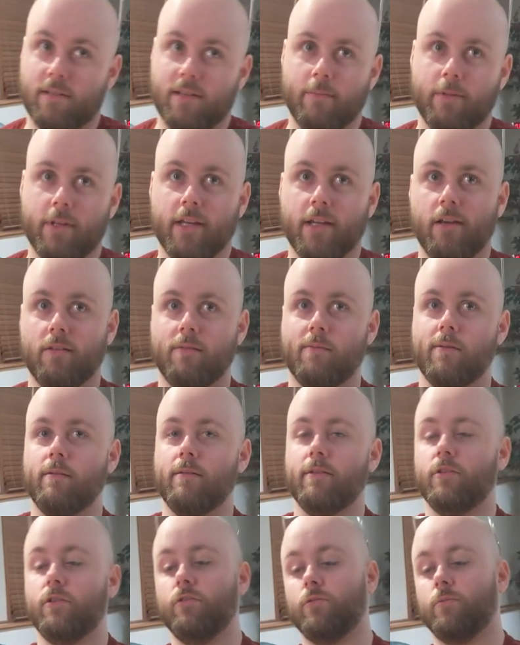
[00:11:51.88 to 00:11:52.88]
something else, maybe
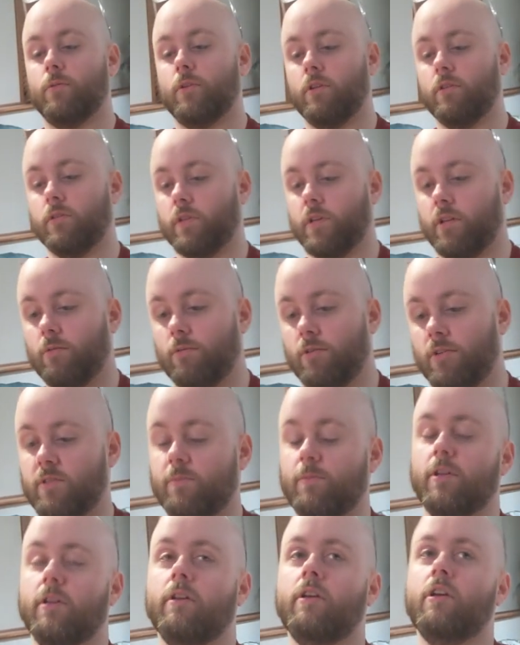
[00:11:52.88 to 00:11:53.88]
I'd choose one of those other ones.
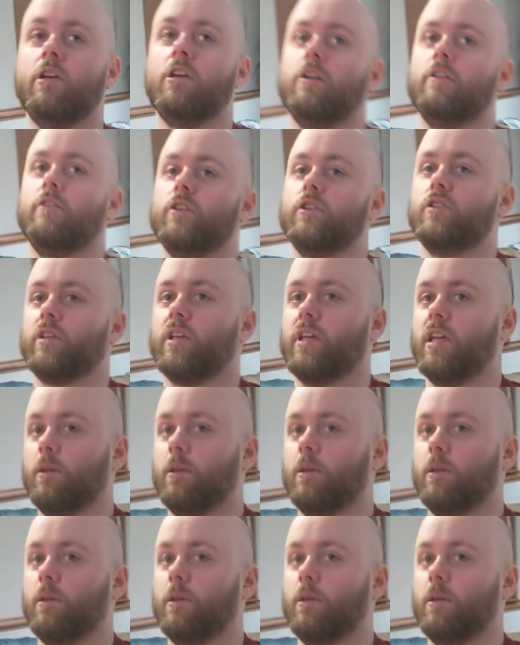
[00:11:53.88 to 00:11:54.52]
But if you're just